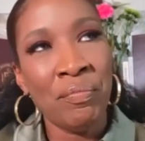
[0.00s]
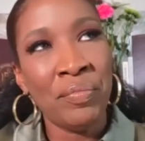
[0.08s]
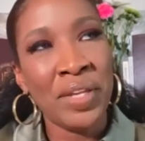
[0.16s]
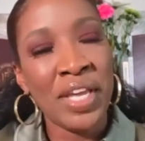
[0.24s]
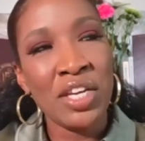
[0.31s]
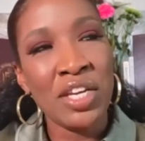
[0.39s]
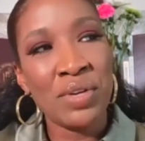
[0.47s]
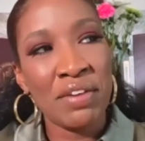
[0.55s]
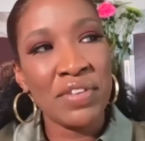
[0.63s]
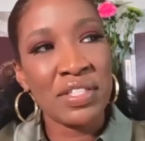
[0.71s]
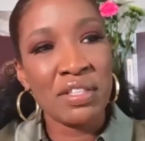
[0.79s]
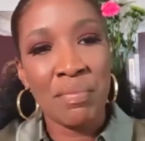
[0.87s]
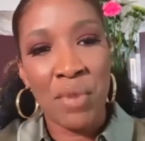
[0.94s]
Can you give
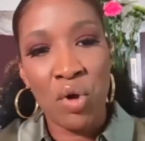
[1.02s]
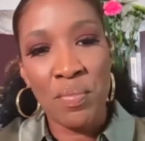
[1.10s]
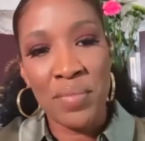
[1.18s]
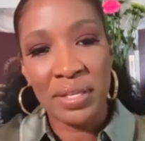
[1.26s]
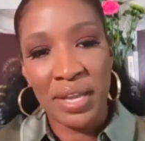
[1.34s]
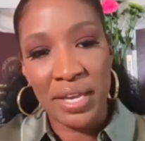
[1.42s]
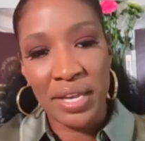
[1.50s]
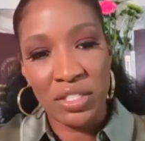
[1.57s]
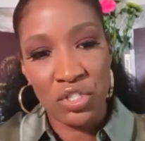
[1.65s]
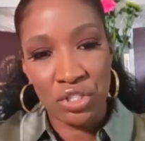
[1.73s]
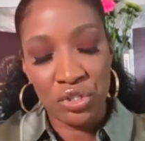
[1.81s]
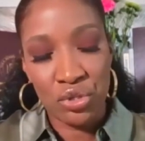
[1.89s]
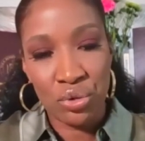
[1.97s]
us a moment, like
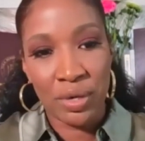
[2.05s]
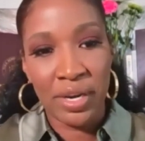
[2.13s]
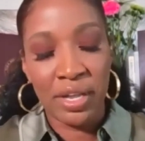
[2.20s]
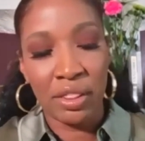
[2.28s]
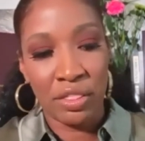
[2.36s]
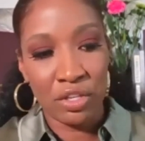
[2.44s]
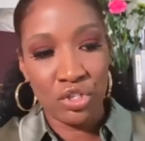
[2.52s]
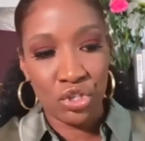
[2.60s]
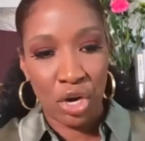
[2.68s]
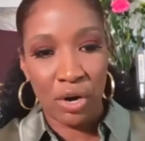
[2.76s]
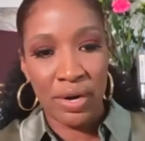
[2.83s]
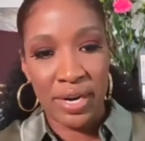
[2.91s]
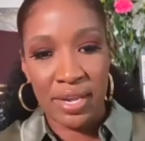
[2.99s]
just during the
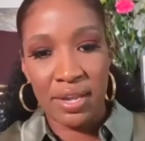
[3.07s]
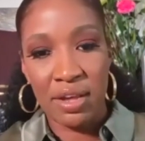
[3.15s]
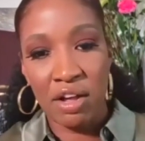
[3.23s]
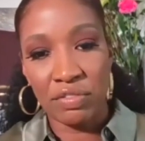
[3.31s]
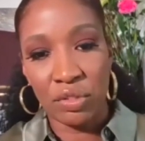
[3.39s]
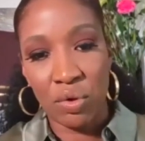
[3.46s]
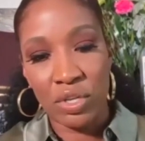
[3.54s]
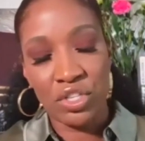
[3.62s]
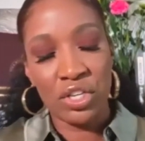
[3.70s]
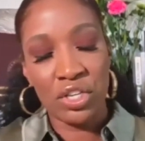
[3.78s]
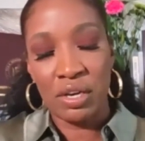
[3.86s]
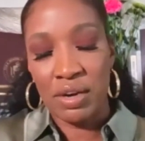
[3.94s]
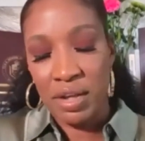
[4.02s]
journey of
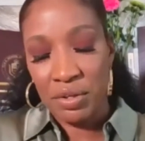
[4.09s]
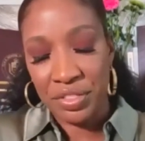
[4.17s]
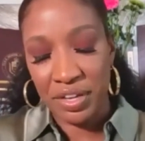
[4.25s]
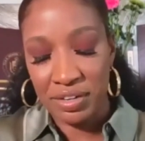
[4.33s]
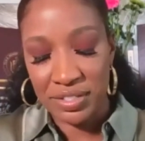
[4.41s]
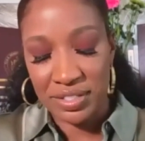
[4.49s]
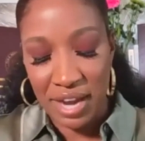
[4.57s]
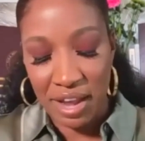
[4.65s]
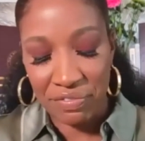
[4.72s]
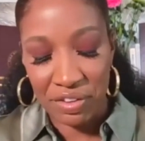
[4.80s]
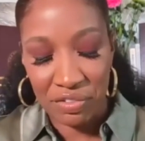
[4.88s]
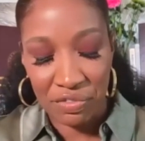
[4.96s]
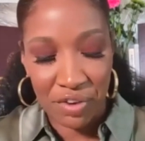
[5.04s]
launching your healthcare
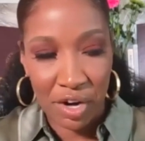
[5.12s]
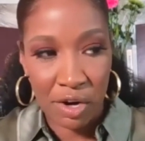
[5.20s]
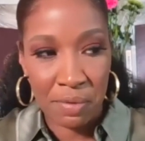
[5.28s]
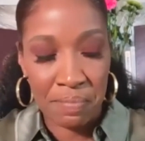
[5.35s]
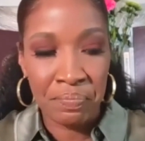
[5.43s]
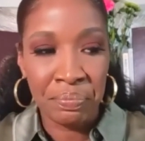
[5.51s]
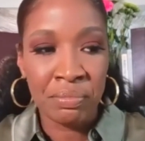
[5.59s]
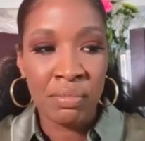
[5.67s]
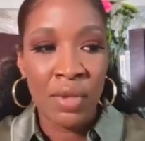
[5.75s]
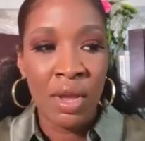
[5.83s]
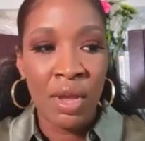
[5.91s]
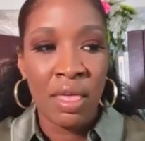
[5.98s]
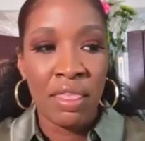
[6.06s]
staffing firm,
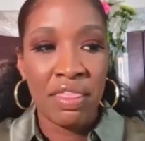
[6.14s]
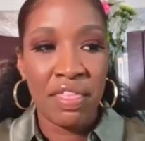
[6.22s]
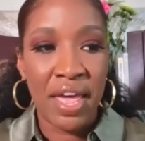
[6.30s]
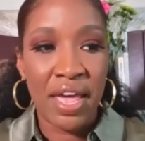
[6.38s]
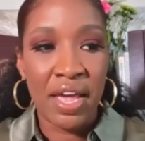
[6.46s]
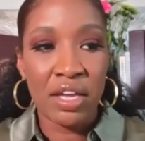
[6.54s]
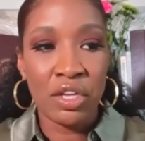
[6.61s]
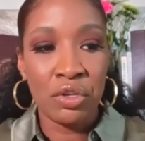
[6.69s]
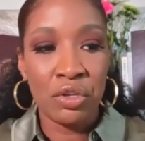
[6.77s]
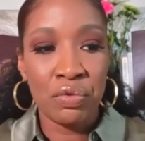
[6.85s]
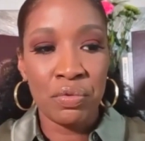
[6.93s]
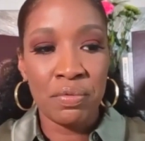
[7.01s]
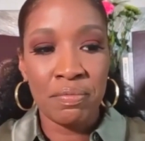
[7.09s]
that
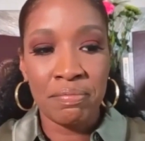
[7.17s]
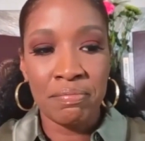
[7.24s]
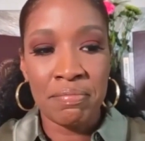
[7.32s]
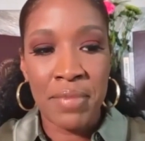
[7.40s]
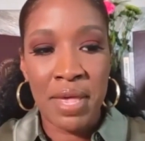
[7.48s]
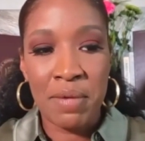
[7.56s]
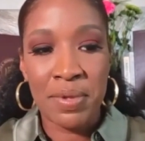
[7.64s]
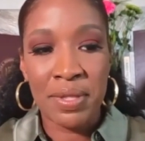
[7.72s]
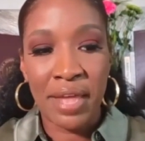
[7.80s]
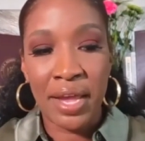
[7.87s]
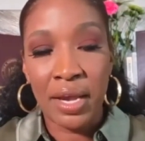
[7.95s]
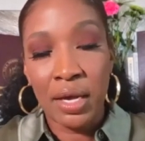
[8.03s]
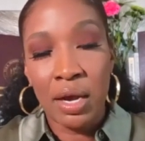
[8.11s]
you maybe
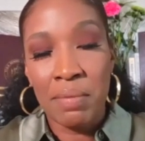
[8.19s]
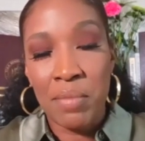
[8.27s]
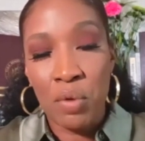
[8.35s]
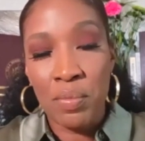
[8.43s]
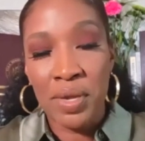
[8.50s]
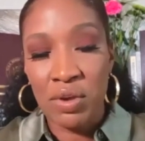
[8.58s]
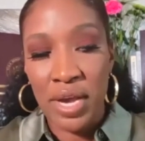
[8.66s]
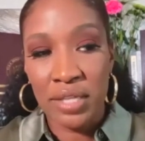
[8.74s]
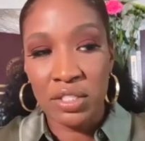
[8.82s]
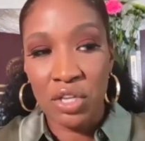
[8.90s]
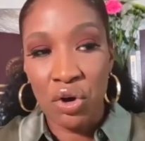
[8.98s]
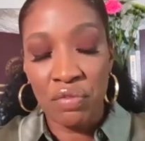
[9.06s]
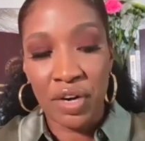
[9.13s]
like a moment you had
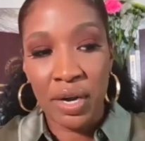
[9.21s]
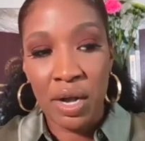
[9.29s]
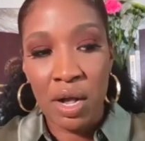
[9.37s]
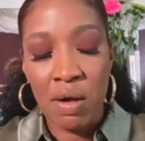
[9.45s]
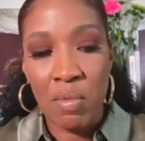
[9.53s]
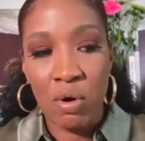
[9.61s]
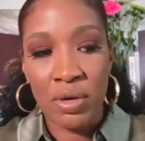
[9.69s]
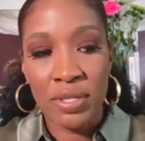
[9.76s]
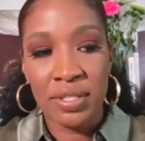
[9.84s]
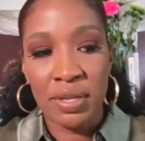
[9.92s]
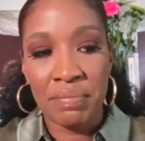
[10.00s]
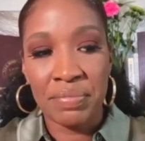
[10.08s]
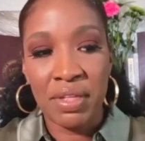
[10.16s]
to overcome, or
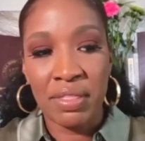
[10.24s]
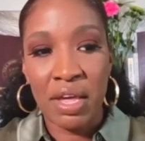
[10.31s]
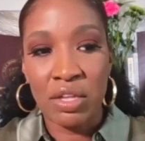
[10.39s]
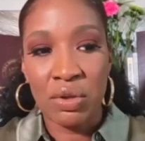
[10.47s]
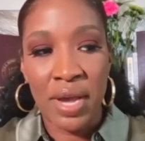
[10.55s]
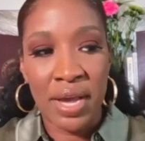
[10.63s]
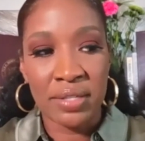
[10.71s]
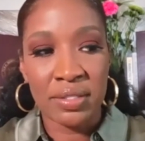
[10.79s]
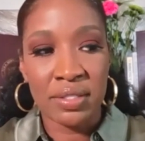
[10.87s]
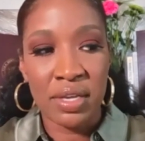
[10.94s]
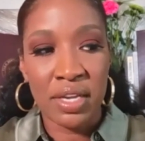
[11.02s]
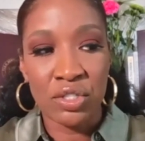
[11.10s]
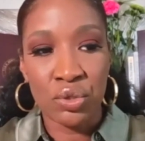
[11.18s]
something that you had
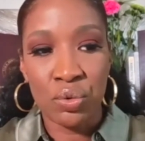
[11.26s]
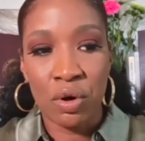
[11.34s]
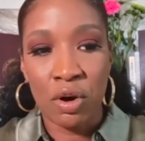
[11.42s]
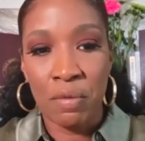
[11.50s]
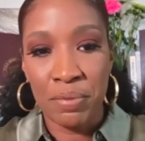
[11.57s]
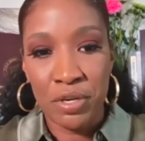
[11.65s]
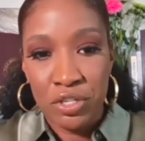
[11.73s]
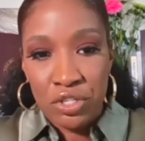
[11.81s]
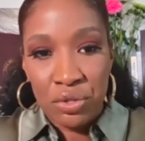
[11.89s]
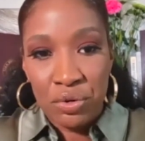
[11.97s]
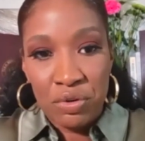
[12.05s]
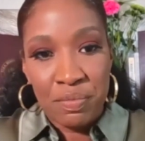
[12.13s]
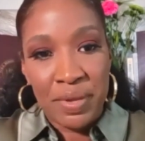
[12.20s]
to endure or push through?